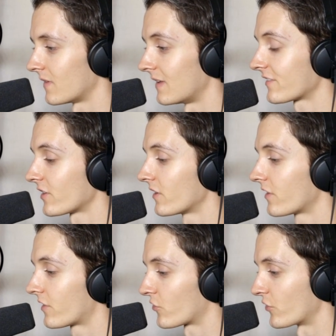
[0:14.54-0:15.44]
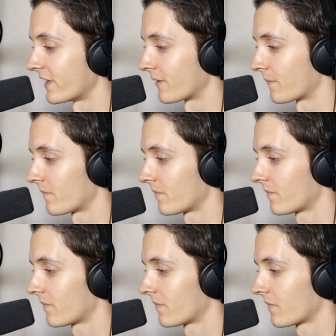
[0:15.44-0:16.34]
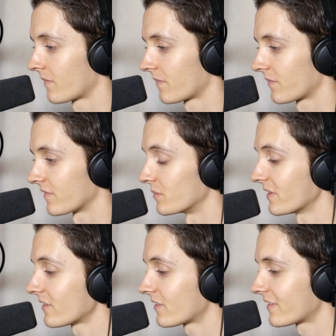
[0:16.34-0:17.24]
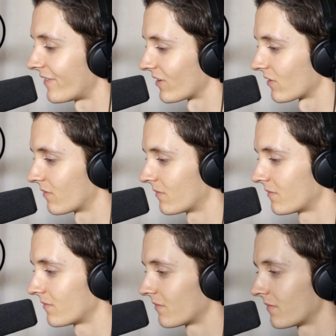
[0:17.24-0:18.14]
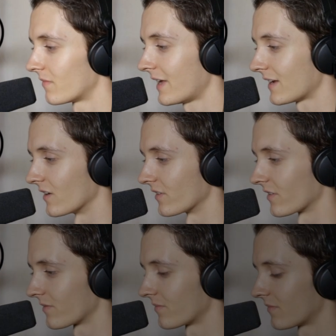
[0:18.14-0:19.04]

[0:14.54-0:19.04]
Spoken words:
Letter 3. To Mrs. Savile, England.